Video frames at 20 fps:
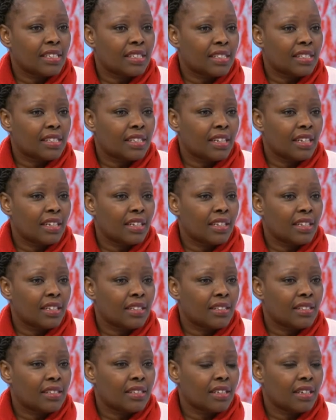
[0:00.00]
is
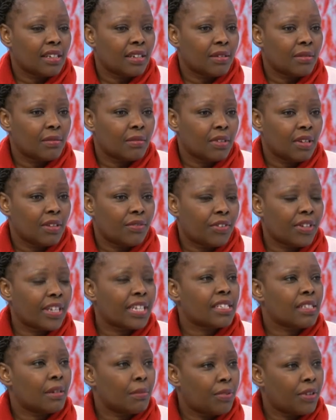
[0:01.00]
for
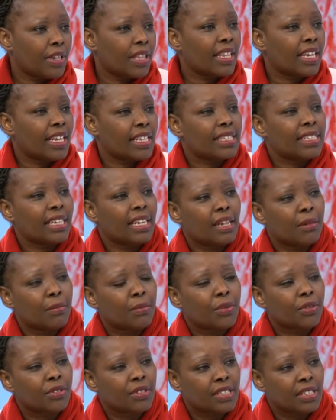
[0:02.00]
example, in the
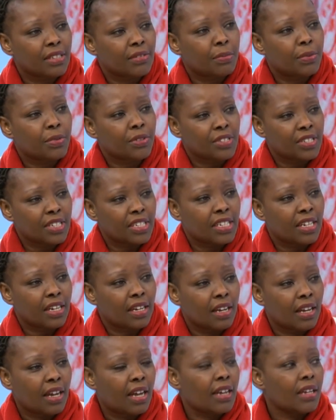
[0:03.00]
asylum
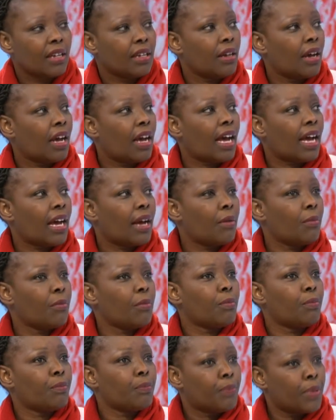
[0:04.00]
procedure.
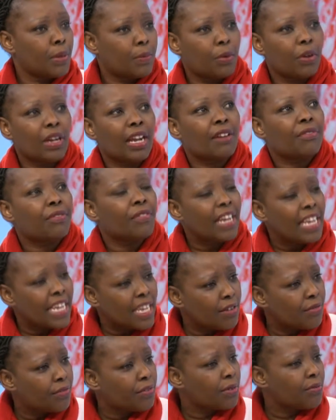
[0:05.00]
People are
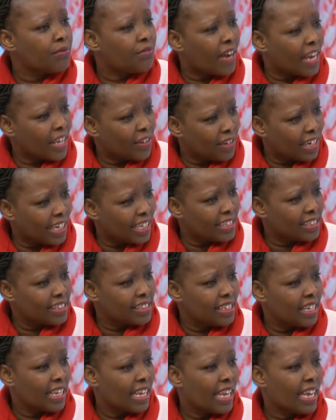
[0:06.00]
fleeing from
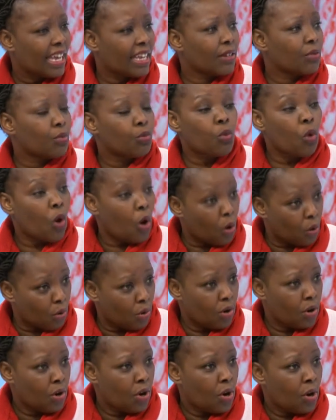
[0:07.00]
violence and war,
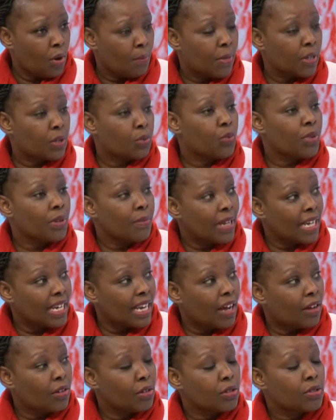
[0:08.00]
but
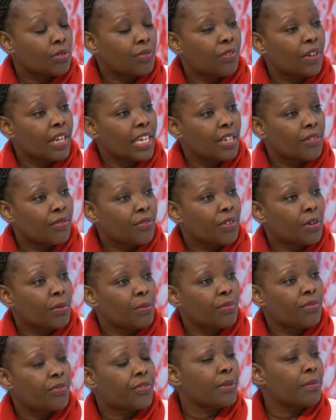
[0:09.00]
women are also fleeing
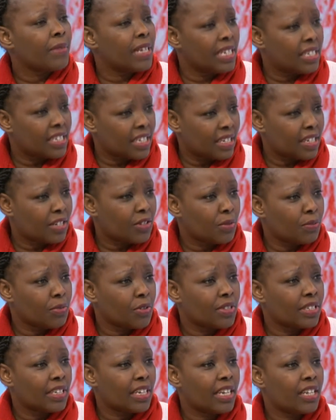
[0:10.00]
from female genital
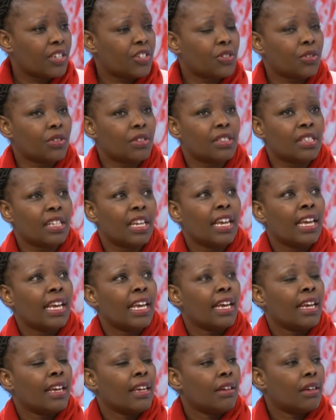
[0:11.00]
mutilations,
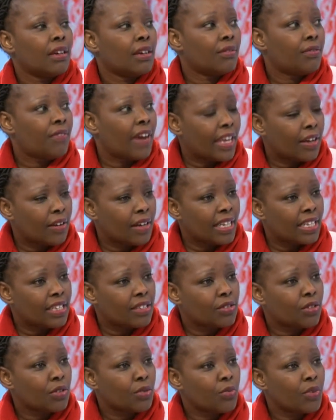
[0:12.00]

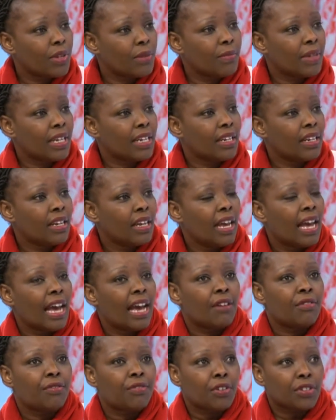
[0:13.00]
violence on women,
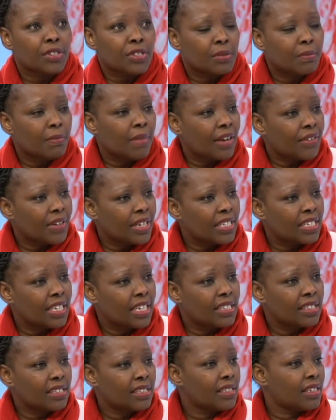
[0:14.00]
forced
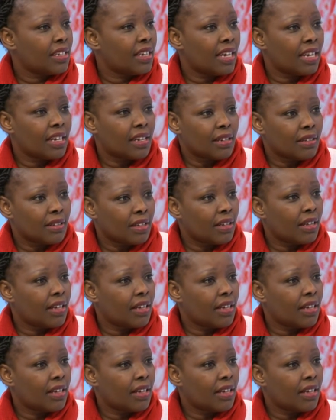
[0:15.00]
marriages, and